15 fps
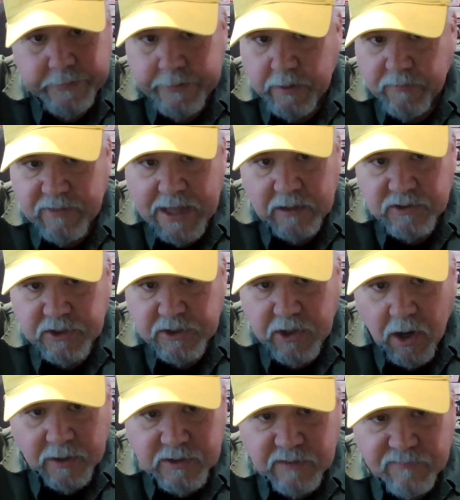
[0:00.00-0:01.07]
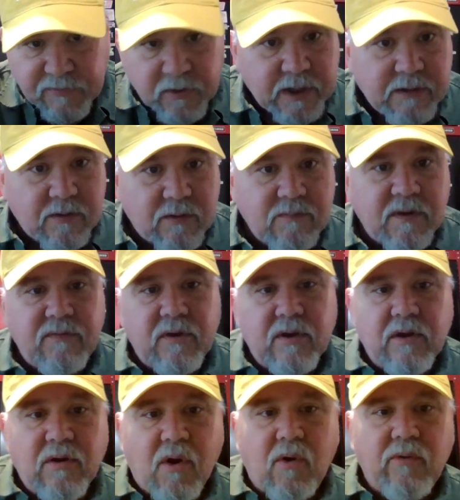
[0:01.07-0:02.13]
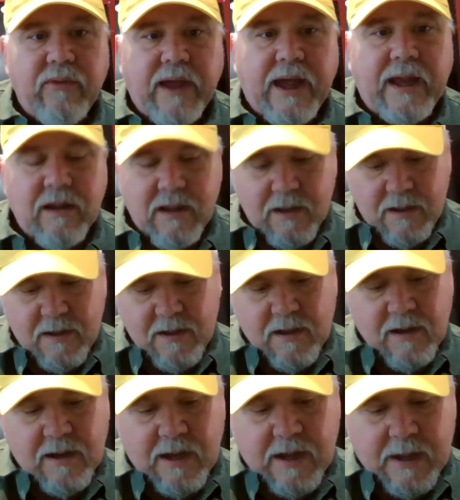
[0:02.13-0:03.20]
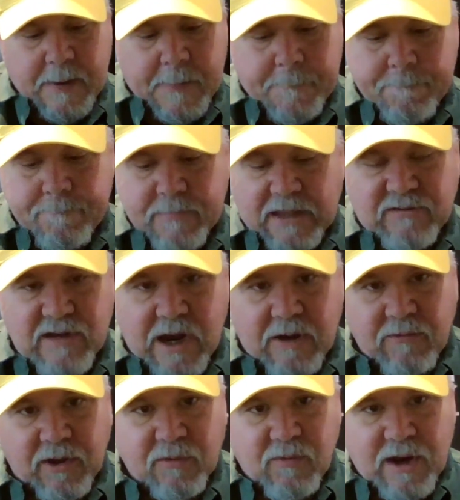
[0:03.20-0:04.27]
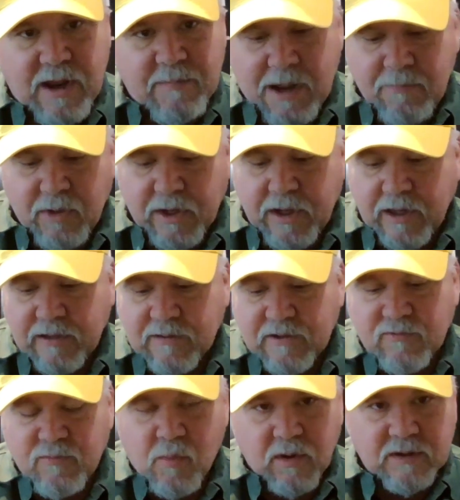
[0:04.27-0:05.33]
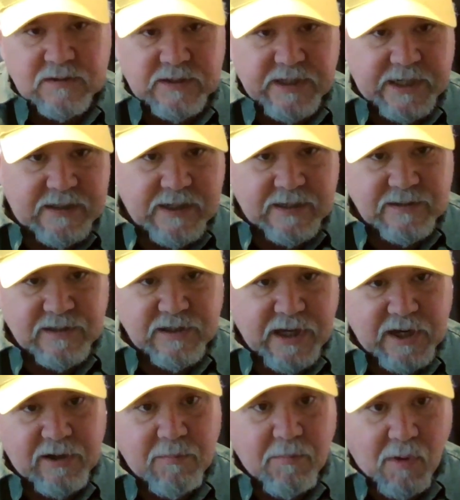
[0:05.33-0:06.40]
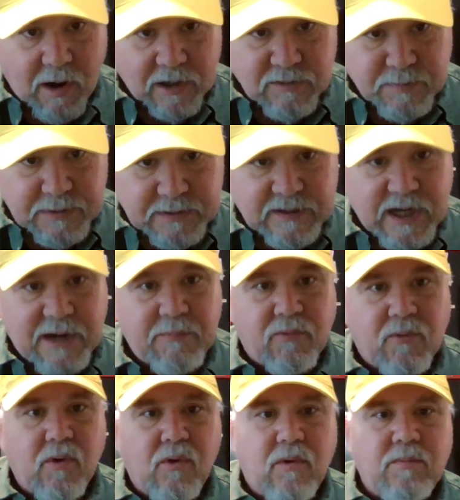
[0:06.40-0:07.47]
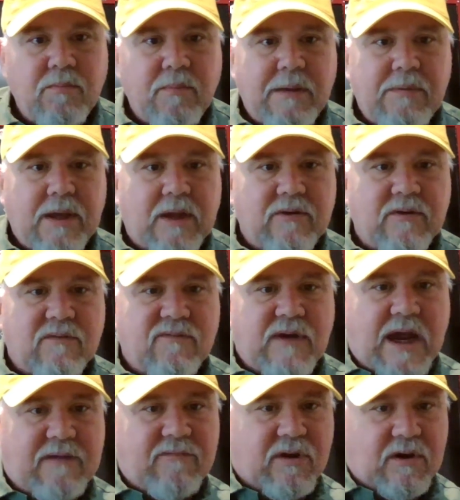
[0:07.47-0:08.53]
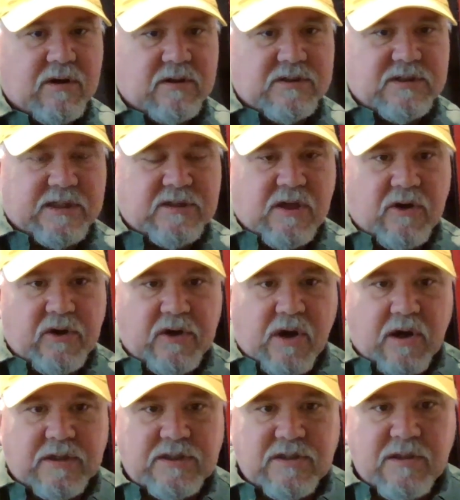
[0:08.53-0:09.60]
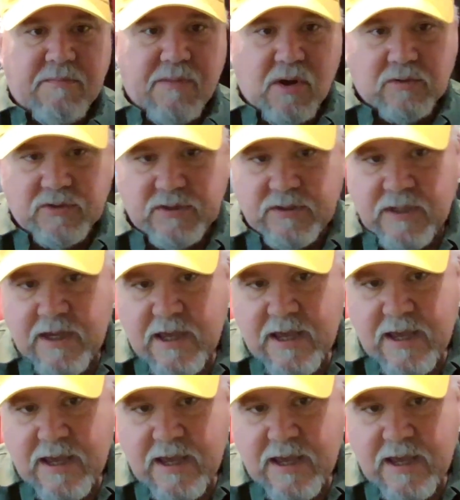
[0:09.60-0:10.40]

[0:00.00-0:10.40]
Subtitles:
1,000 yards if you can hold that. That's not really what I'm looking at. This more as a designating marksman type role, maybe out to 500 or 600 yards at the most.